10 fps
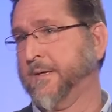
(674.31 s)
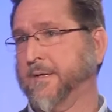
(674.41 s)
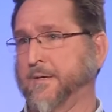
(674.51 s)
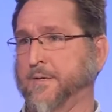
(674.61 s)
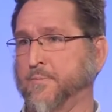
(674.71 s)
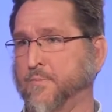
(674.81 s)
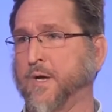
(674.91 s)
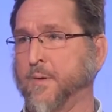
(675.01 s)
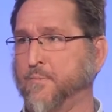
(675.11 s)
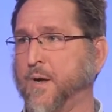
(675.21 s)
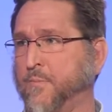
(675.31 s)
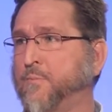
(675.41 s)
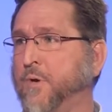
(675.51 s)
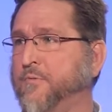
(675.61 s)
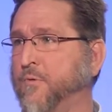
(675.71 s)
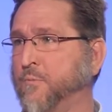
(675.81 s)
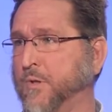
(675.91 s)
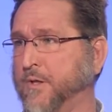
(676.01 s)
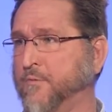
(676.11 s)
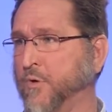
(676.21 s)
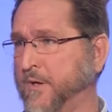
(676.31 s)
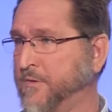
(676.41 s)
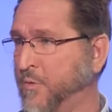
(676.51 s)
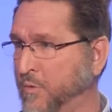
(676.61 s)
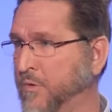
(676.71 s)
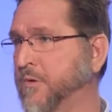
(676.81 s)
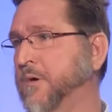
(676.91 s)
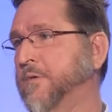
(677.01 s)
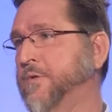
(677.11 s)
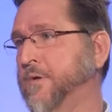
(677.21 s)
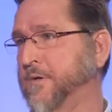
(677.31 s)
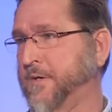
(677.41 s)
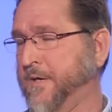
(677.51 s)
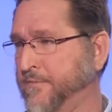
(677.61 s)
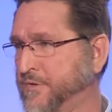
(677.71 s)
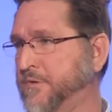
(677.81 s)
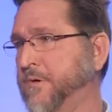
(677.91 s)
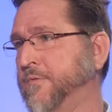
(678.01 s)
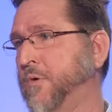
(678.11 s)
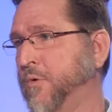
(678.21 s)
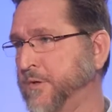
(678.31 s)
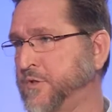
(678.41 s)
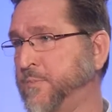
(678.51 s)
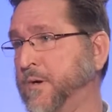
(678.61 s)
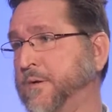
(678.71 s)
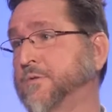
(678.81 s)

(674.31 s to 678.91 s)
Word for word: Um, I'm, I'm, a pretty firm believer in the order of the gifts of the Holy Spirit.